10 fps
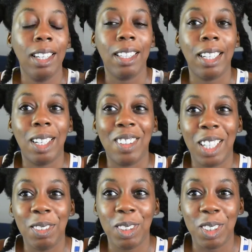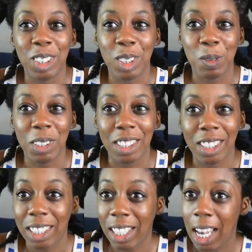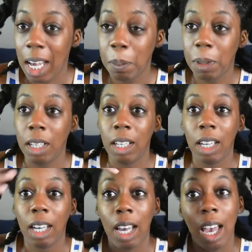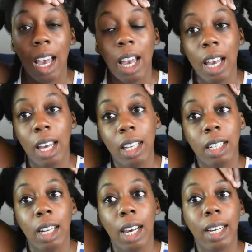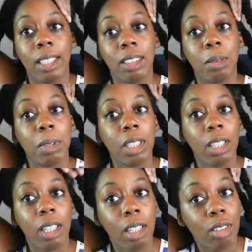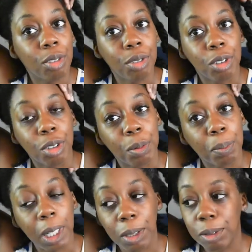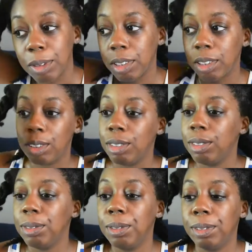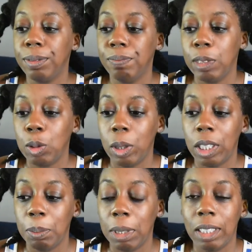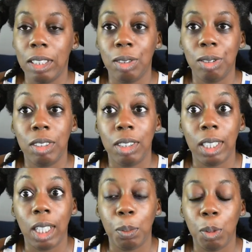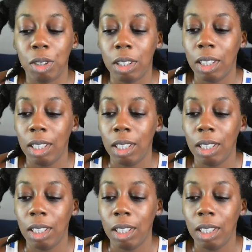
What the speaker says: Now I'm going to put on a cap and add some heat for about 20 minutes or until I get bored,